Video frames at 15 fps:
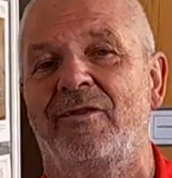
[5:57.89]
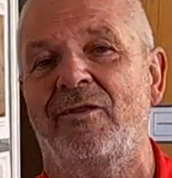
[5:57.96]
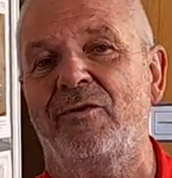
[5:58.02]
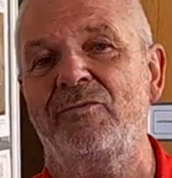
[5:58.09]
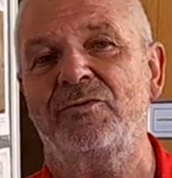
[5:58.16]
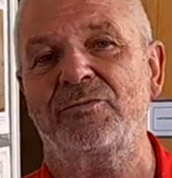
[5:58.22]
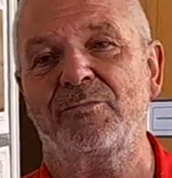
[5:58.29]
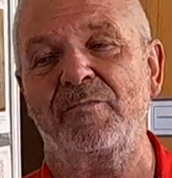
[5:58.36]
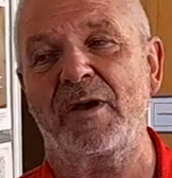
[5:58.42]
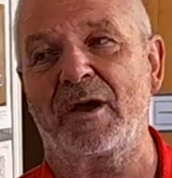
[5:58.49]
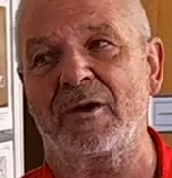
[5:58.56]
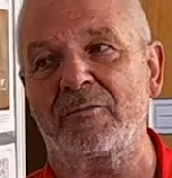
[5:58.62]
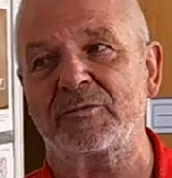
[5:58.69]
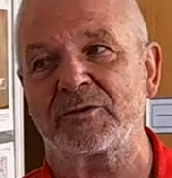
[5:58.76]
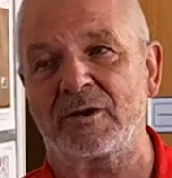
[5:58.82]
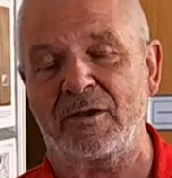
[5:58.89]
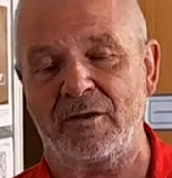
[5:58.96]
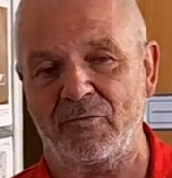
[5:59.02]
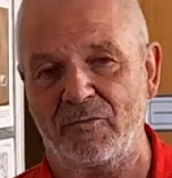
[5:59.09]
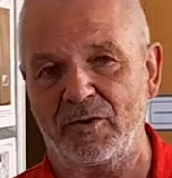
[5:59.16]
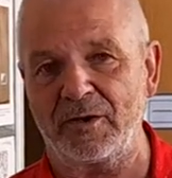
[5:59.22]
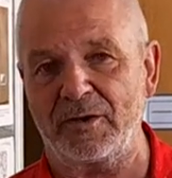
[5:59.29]
those maps and
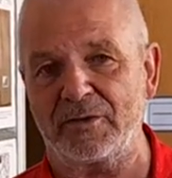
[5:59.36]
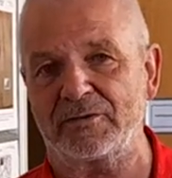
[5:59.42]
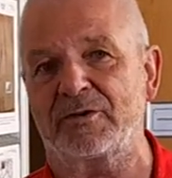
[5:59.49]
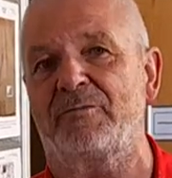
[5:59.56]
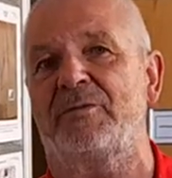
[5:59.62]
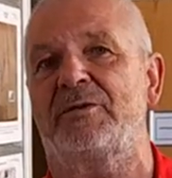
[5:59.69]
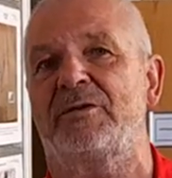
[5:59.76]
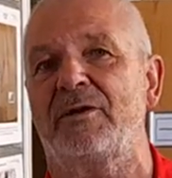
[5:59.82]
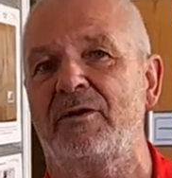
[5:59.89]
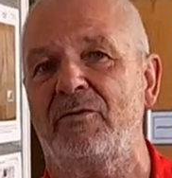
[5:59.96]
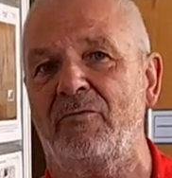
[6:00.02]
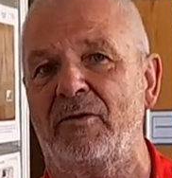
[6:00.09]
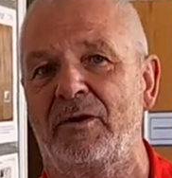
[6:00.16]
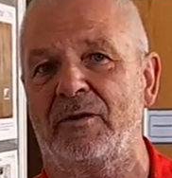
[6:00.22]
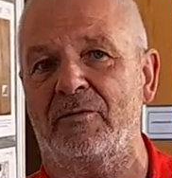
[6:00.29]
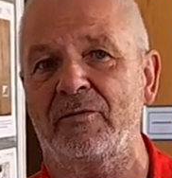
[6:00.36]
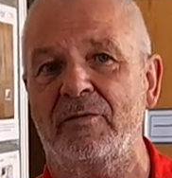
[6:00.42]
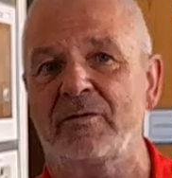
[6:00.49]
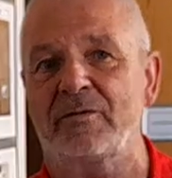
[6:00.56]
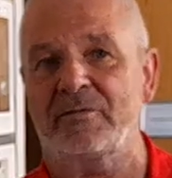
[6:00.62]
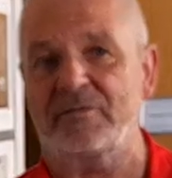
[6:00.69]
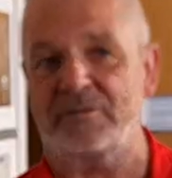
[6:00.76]
the workings can be turned
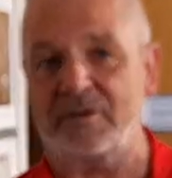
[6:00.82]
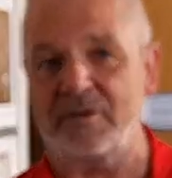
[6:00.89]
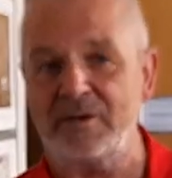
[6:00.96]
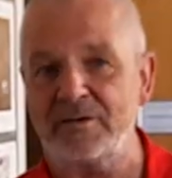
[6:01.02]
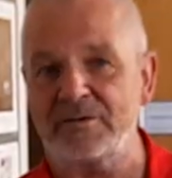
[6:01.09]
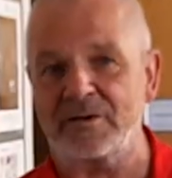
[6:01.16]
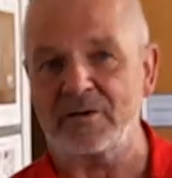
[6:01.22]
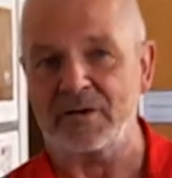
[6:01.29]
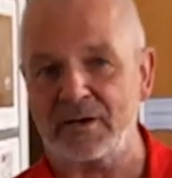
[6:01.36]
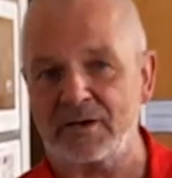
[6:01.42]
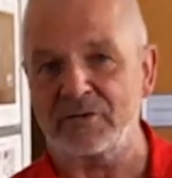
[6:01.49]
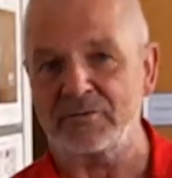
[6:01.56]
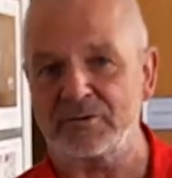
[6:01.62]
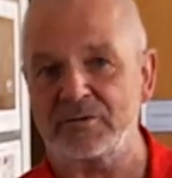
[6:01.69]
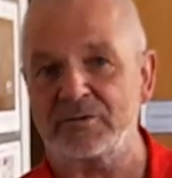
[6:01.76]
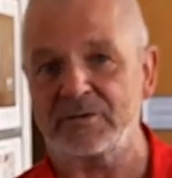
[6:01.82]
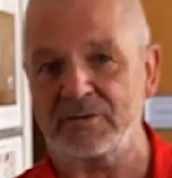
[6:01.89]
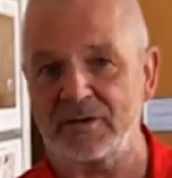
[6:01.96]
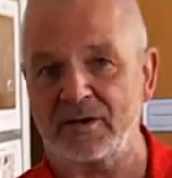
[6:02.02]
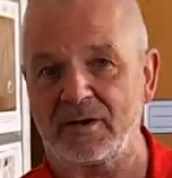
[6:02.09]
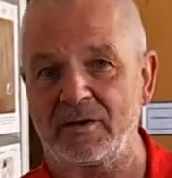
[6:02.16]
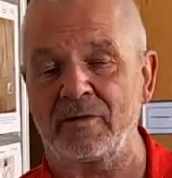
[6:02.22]
around to heat our houses
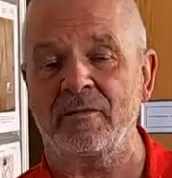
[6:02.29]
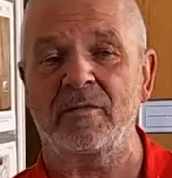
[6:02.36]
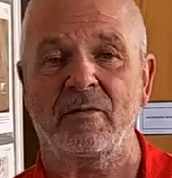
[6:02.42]
today